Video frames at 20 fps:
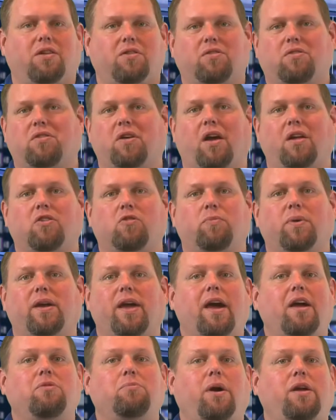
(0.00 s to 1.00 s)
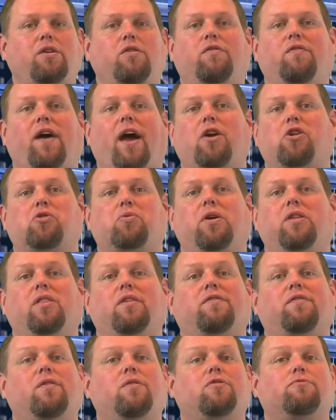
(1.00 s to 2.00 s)
and Sons began manufacturing
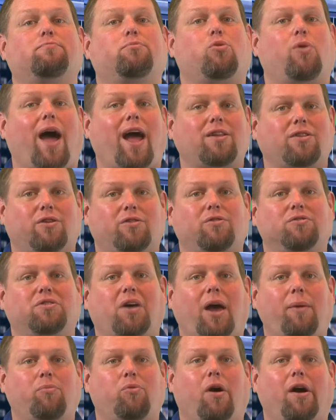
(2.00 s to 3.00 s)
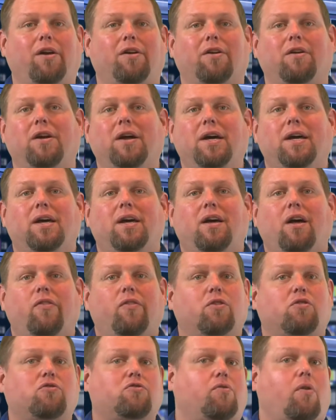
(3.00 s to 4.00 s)
the first practical typewriter.
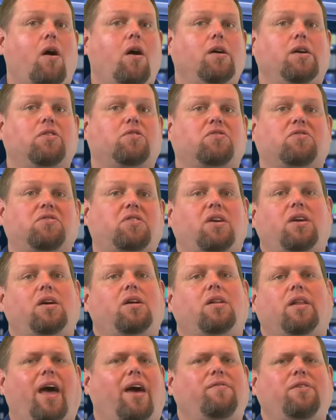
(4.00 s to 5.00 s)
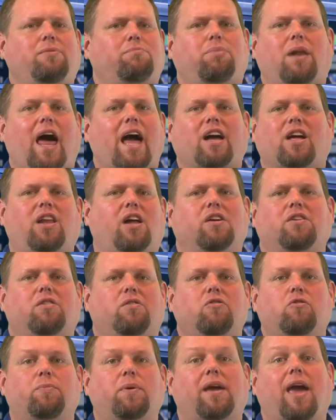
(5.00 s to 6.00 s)
The strongest steel, heavy black
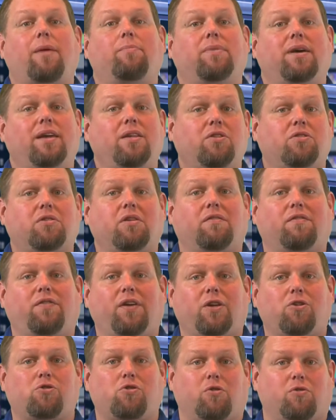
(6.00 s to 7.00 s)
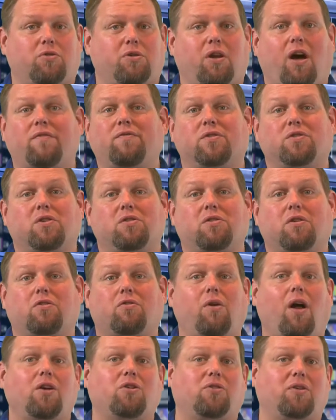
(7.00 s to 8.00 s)
clunkers became instant fixtures in offices
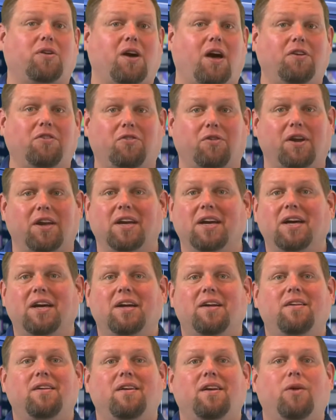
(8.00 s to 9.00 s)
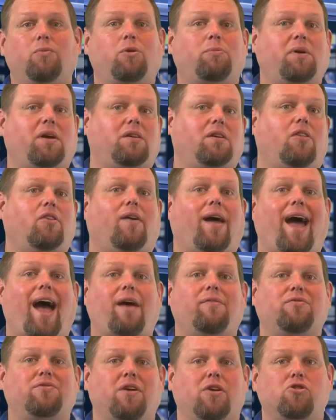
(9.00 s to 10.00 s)
across the country it would be another
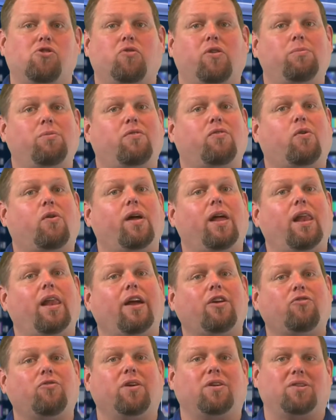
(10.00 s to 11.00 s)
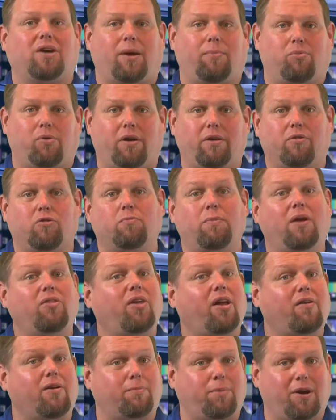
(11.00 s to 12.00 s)
half century before electric typewriters made
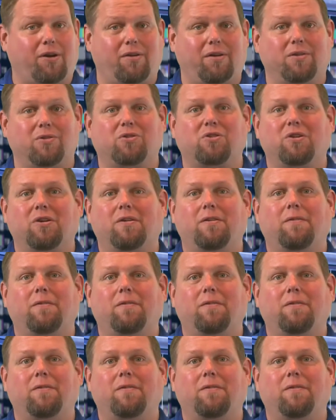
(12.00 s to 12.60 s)
their appearance.